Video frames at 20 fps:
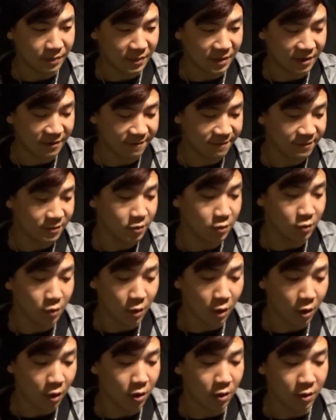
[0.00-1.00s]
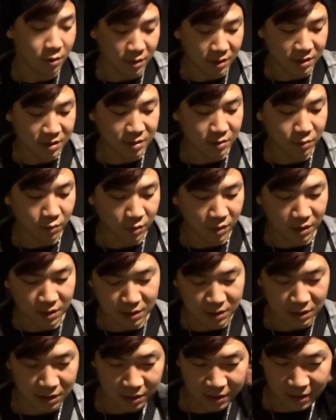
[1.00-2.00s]
If you are the
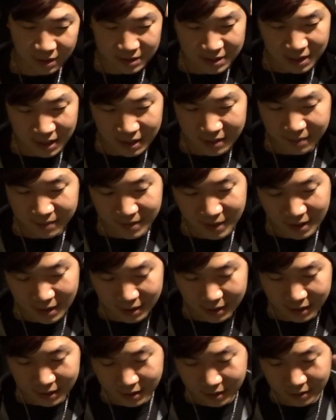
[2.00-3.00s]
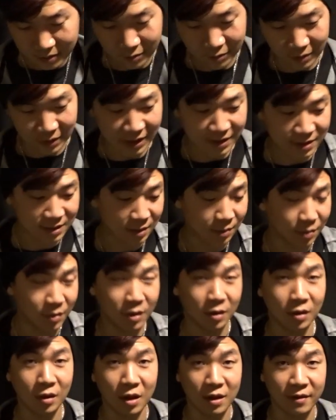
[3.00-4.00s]
type that likes to put
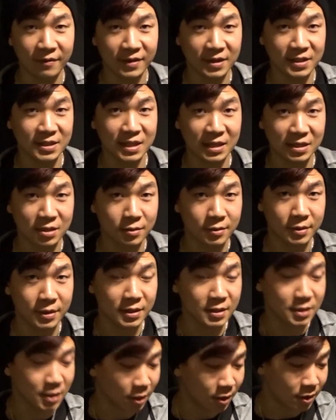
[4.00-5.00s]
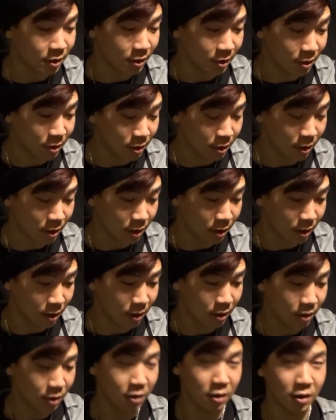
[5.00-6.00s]
a lot of accessories on your
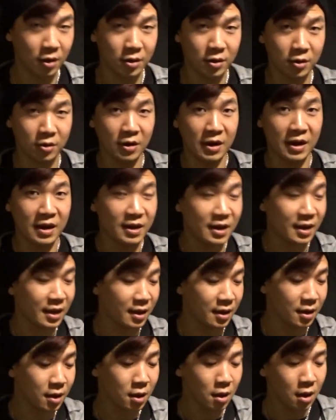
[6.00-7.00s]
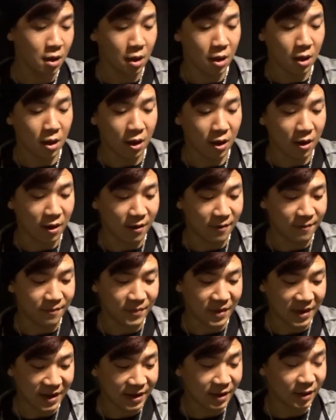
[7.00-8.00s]
AK,
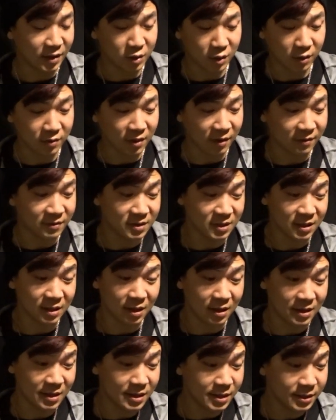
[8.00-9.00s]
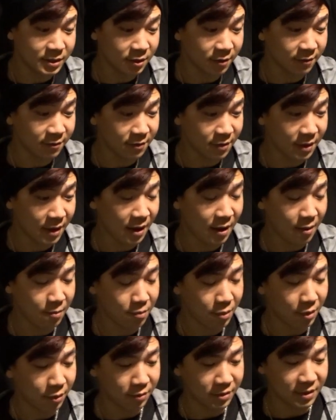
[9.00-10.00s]
AK-12 is obviously a lot easier for that.
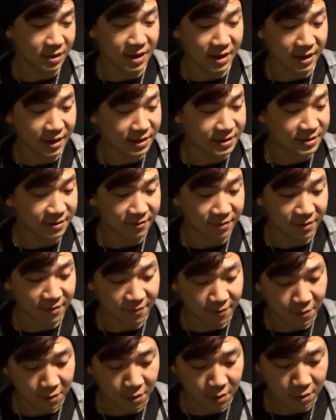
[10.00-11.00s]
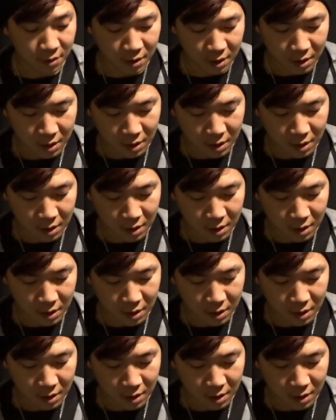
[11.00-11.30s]
But with an AK-74,